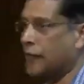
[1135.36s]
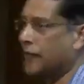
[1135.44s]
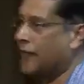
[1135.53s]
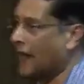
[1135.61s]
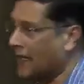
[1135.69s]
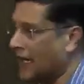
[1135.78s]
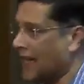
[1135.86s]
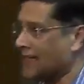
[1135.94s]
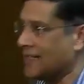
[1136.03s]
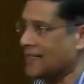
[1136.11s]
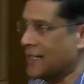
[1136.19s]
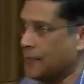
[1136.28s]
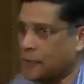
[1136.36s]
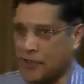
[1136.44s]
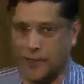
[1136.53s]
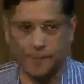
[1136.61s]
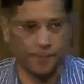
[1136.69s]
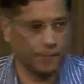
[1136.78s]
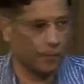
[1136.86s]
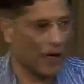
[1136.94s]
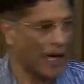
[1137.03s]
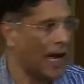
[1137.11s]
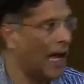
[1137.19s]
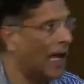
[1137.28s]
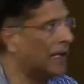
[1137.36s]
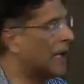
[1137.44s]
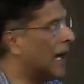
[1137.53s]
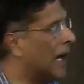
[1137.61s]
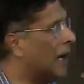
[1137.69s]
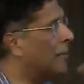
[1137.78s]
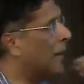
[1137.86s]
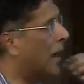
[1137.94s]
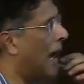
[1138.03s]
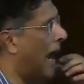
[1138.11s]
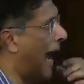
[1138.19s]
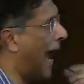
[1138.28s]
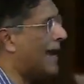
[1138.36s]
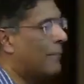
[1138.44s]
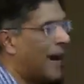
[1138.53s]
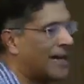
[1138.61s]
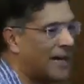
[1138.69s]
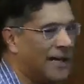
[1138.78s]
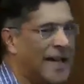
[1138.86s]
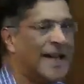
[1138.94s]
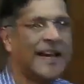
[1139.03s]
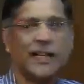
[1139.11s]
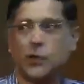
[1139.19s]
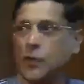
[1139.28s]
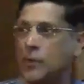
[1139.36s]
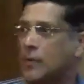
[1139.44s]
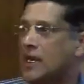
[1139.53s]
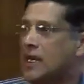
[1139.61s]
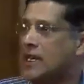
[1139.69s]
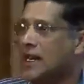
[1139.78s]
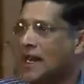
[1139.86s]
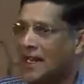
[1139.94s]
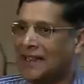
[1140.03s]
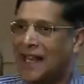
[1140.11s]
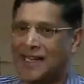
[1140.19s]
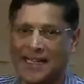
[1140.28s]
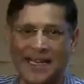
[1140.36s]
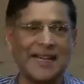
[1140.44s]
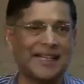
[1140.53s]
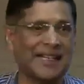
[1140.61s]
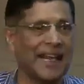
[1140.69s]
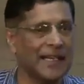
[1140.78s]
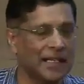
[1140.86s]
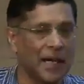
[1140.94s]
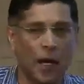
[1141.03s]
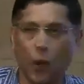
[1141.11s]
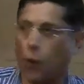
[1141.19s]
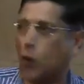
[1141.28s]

of the fertilizer subsidy. Um, and by leakage, we mean that in a sense,